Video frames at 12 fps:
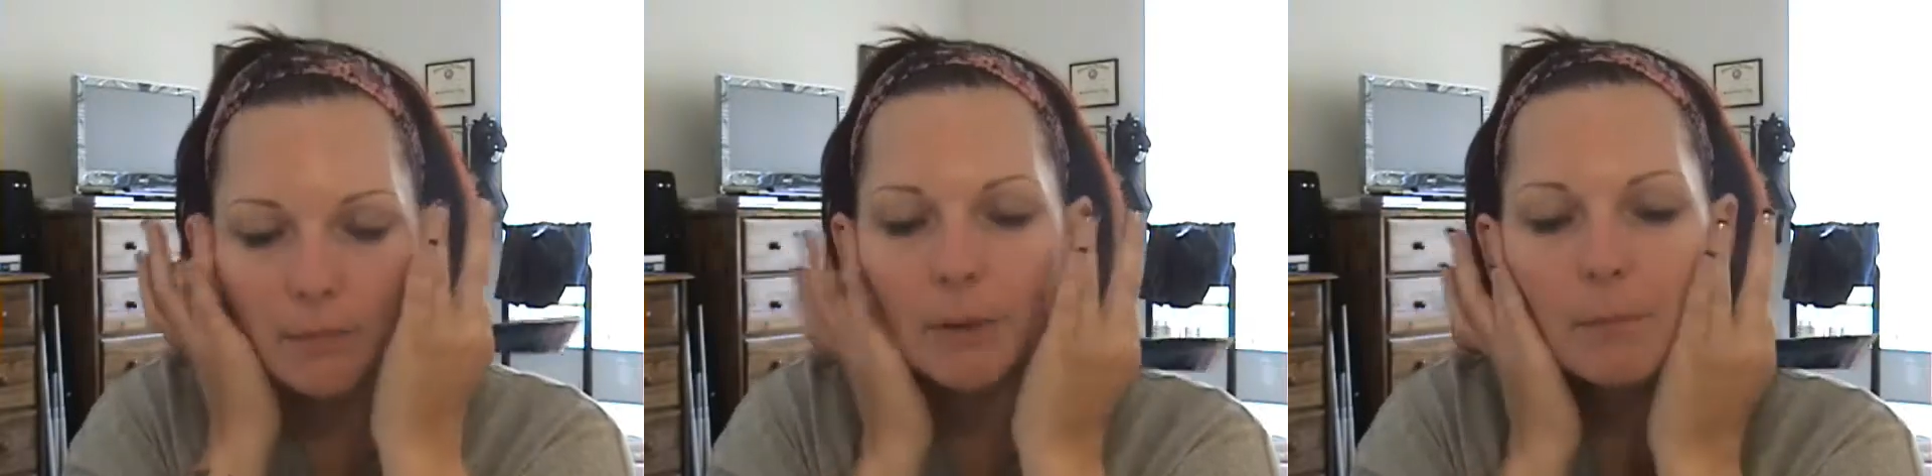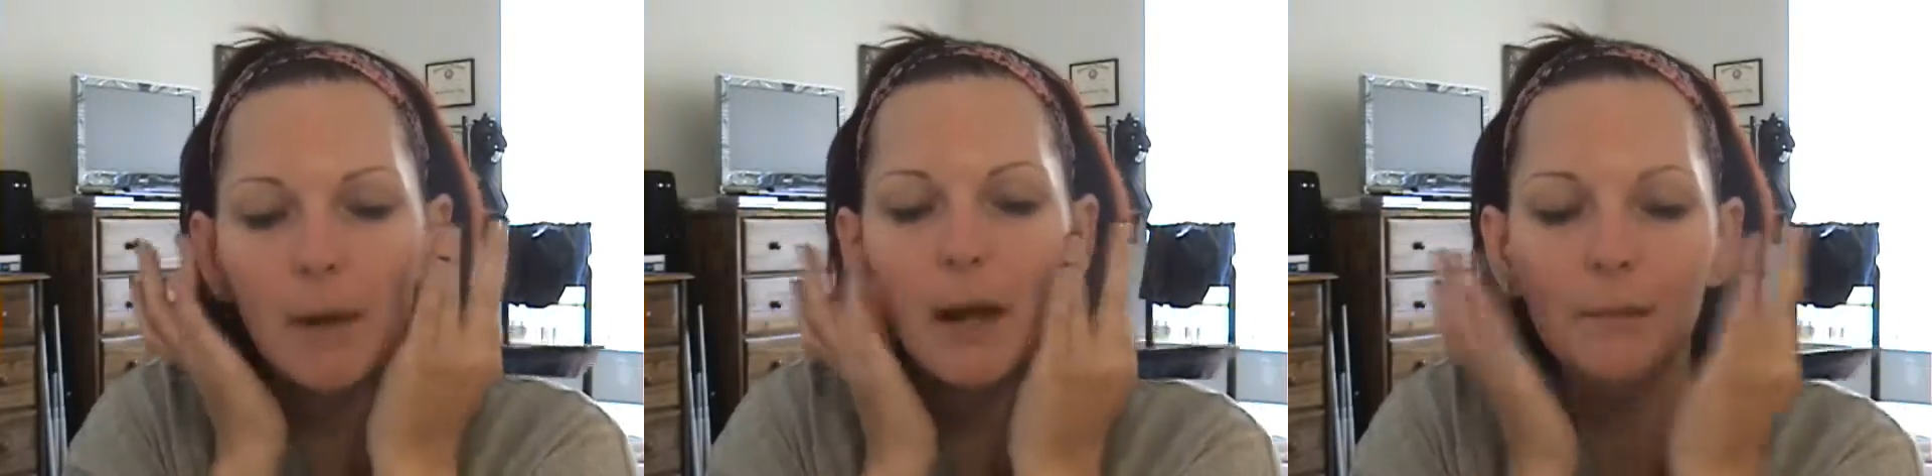
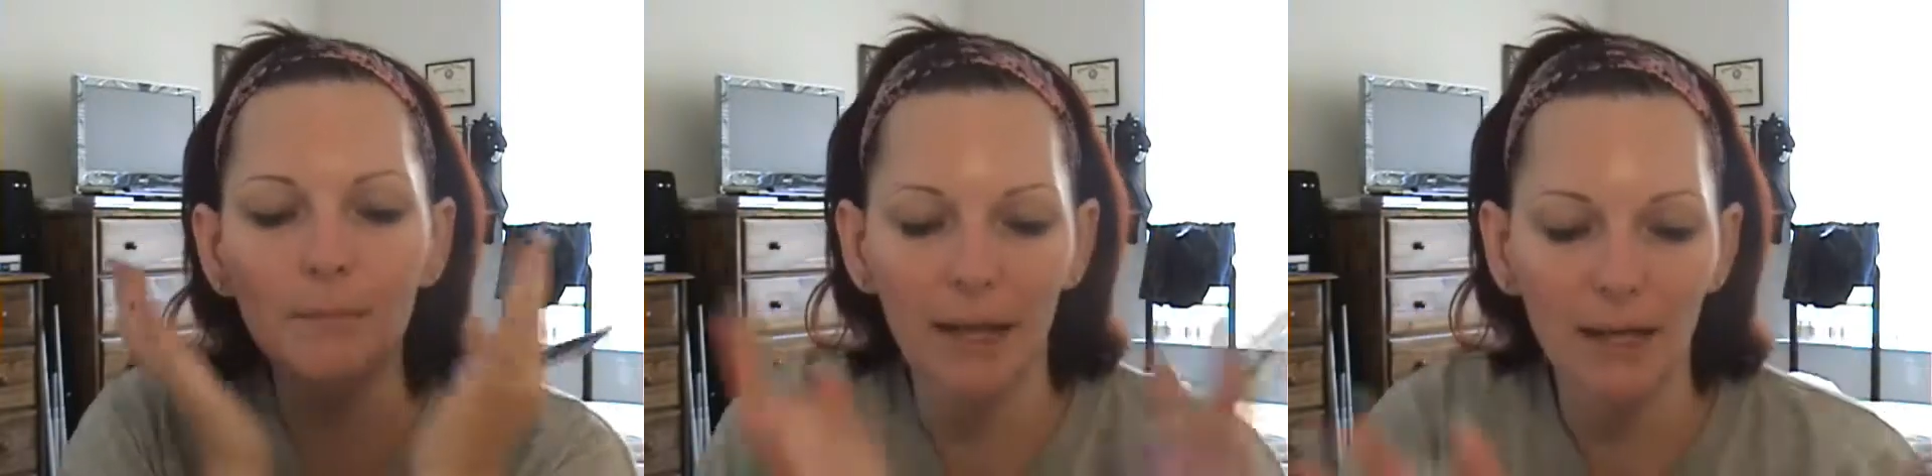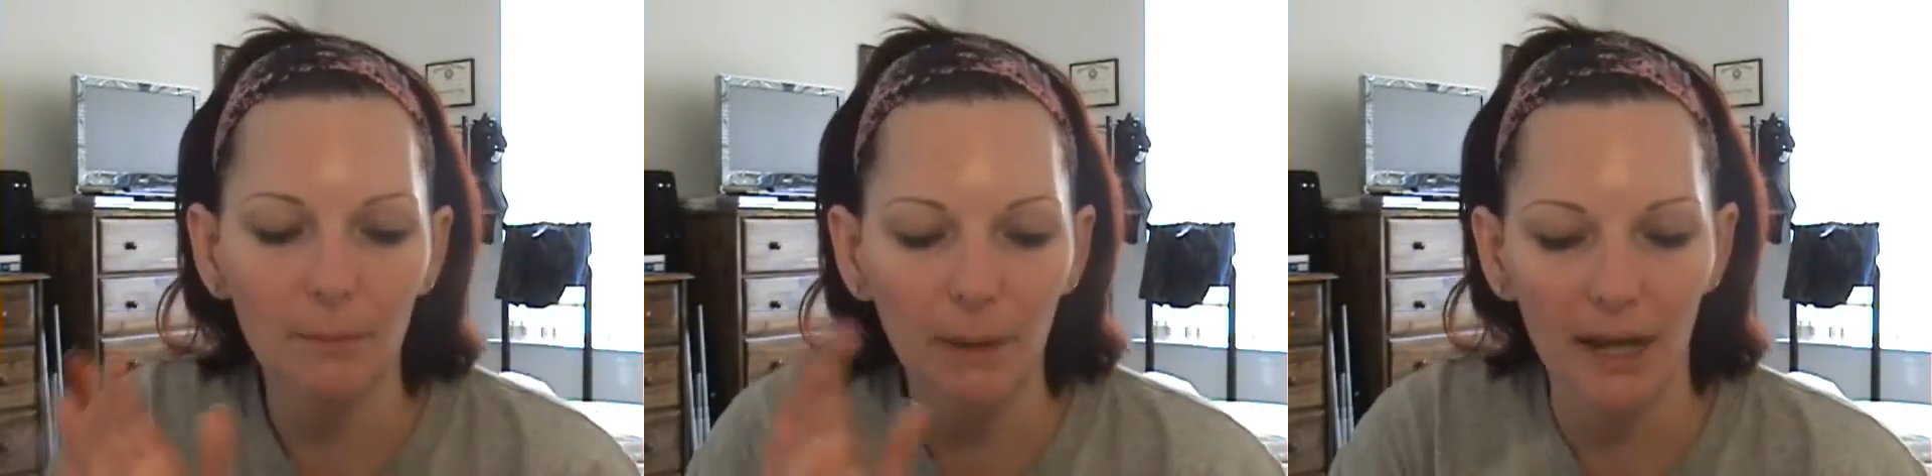but my
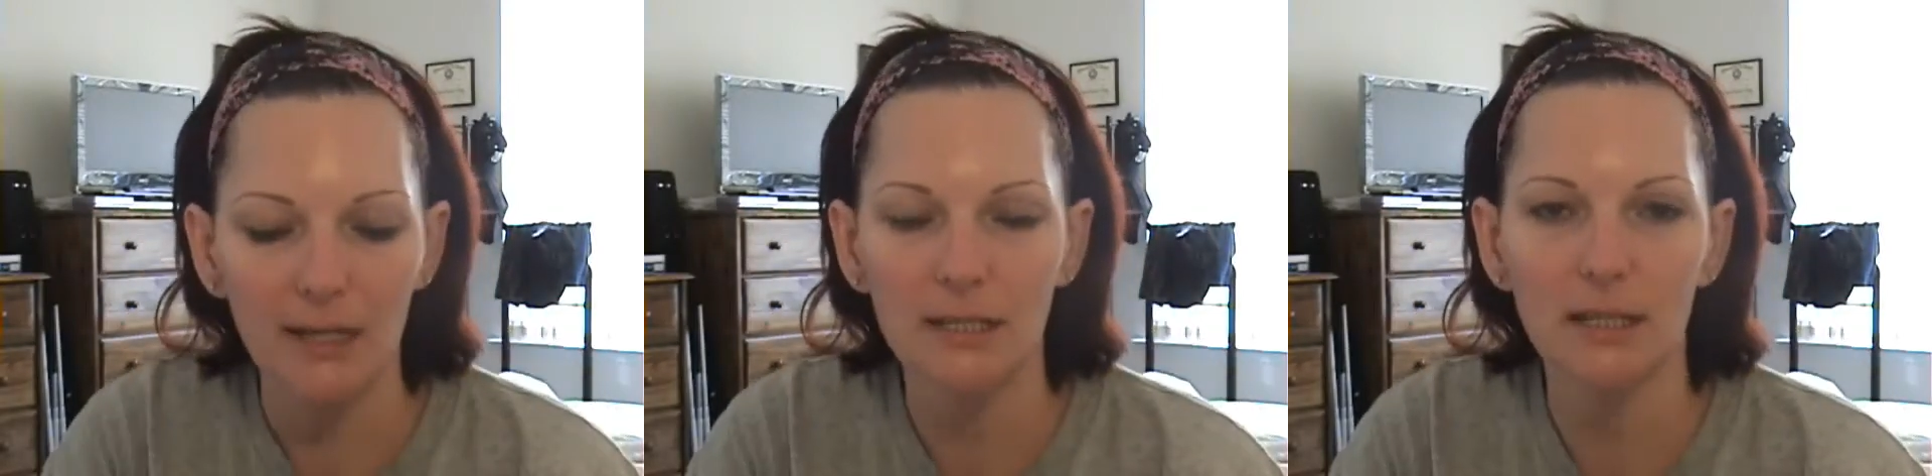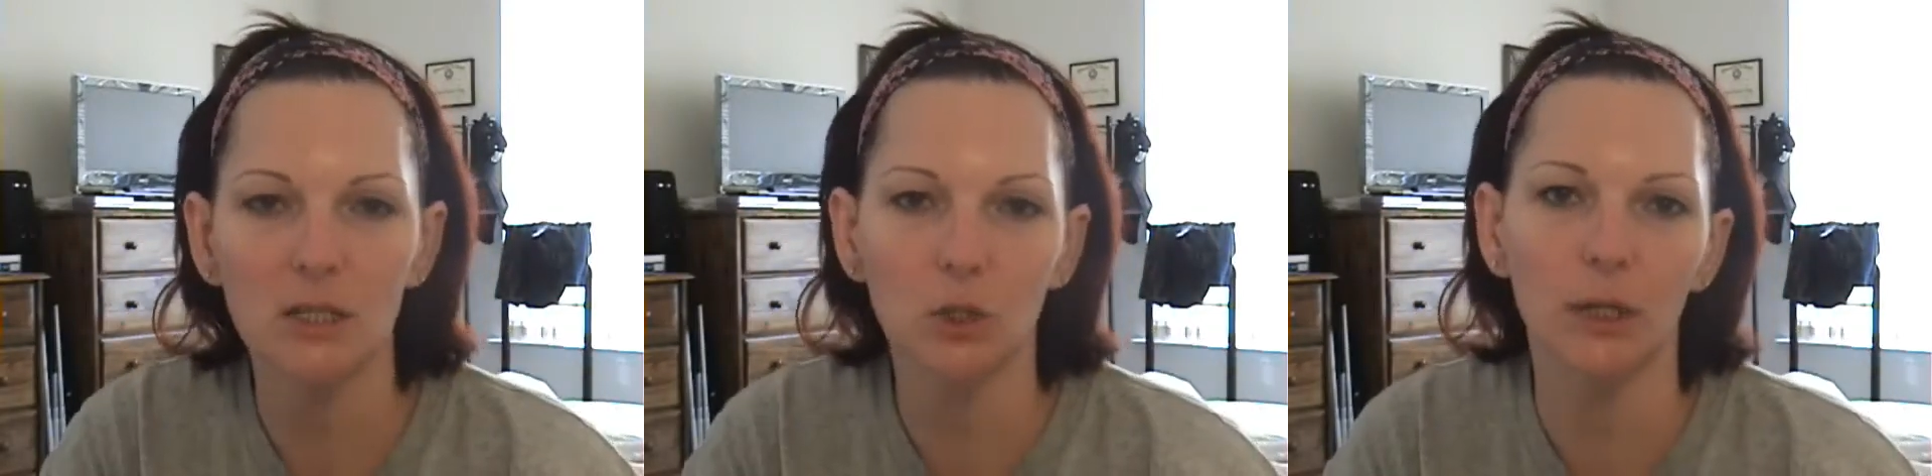makeup has
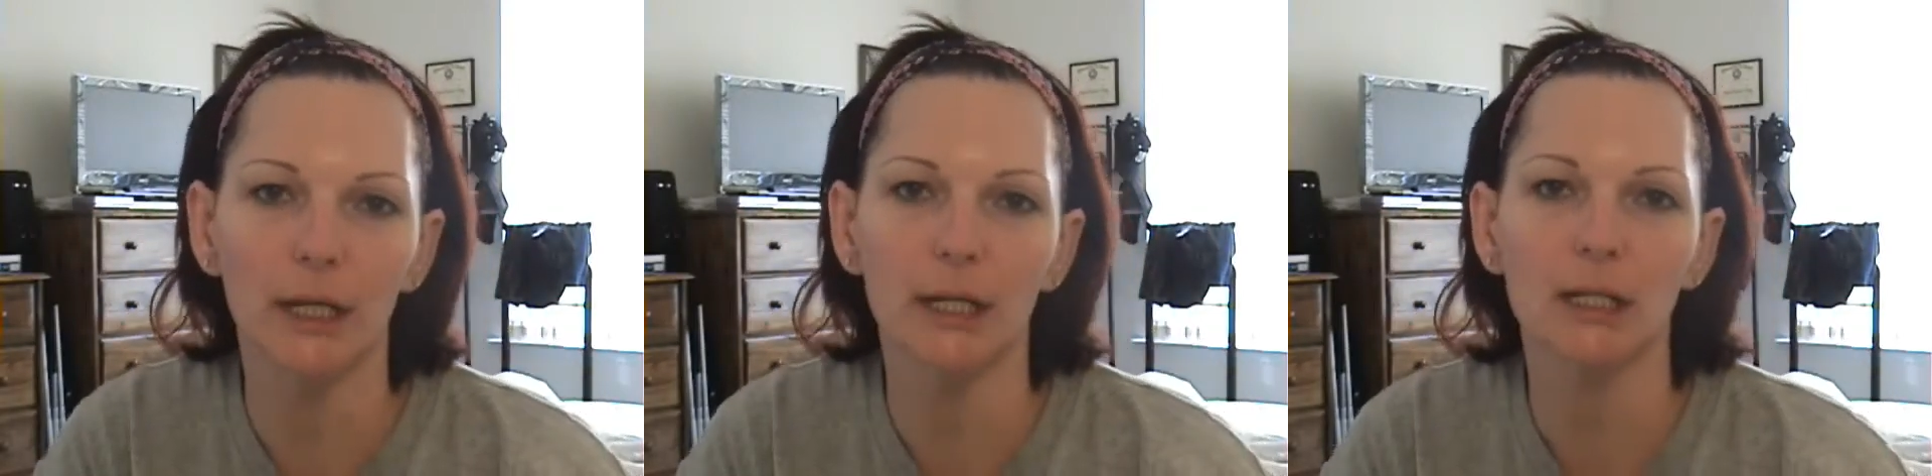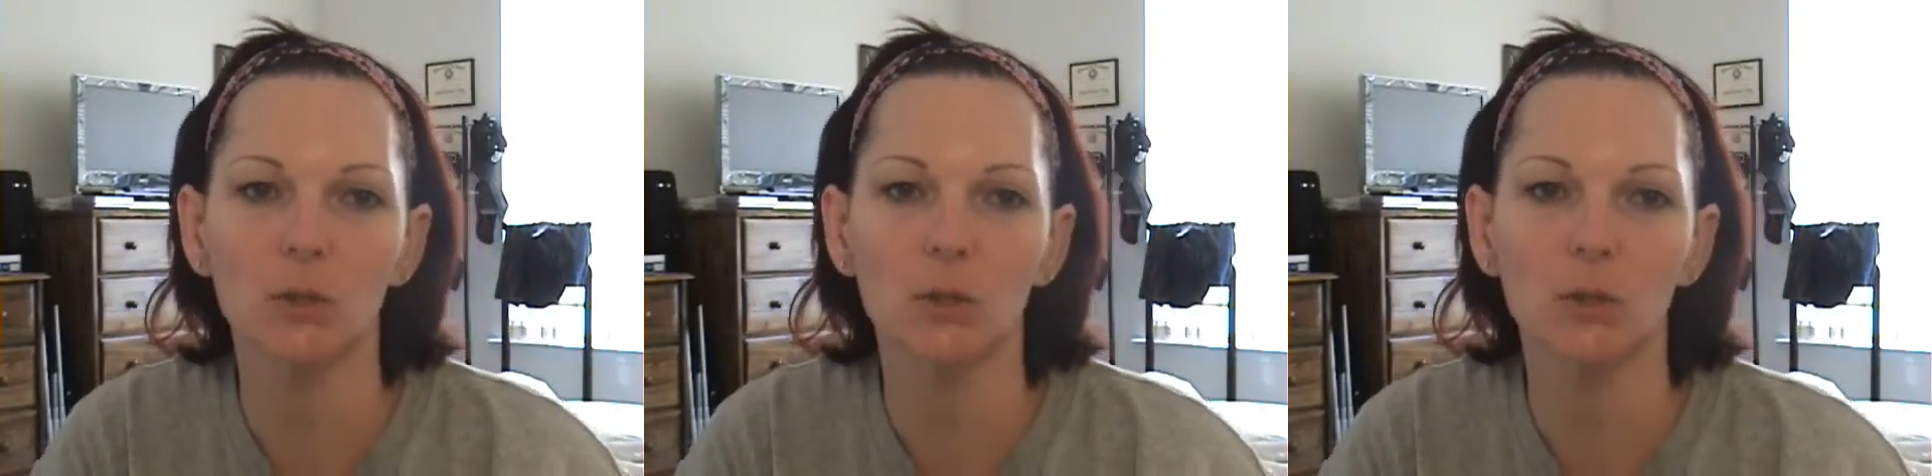sunscreen in it.